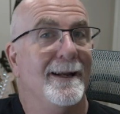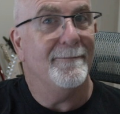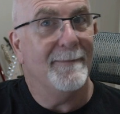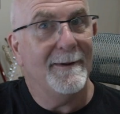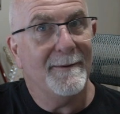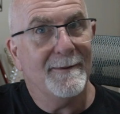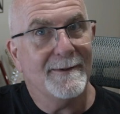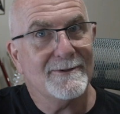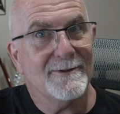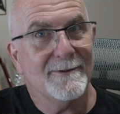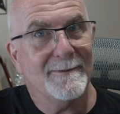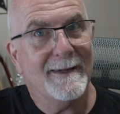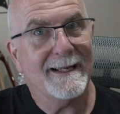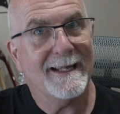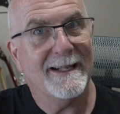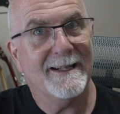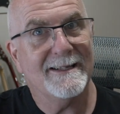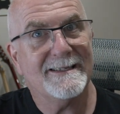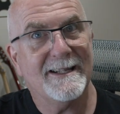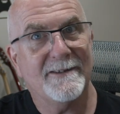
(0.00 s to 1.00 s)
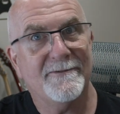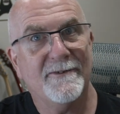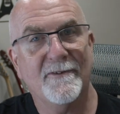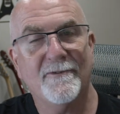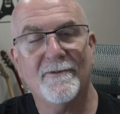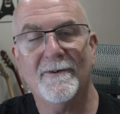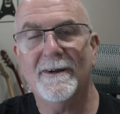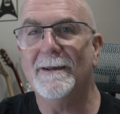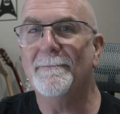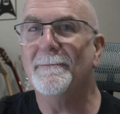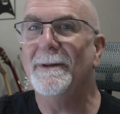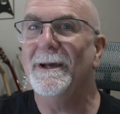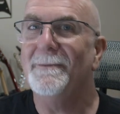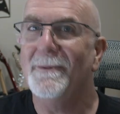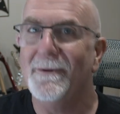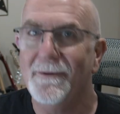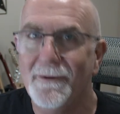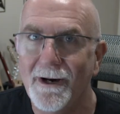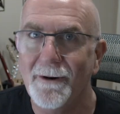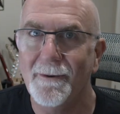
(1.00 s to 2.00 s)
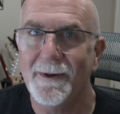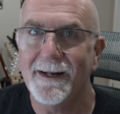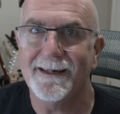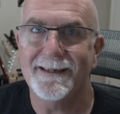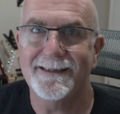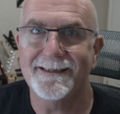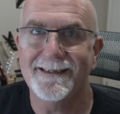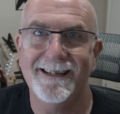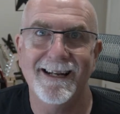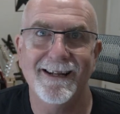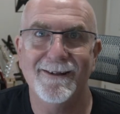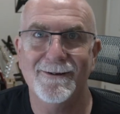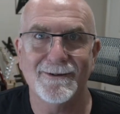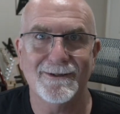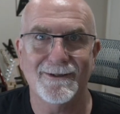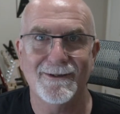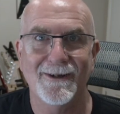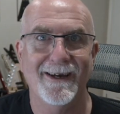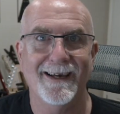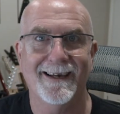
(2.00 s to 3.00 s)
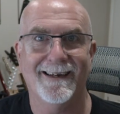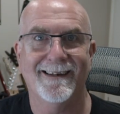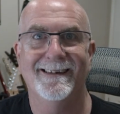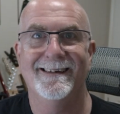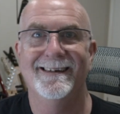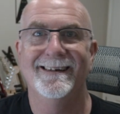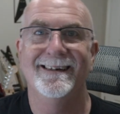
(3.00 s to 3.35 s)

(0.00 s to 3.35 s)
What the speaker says: when I was talking about getting stuff for free, people know what a casino looks like.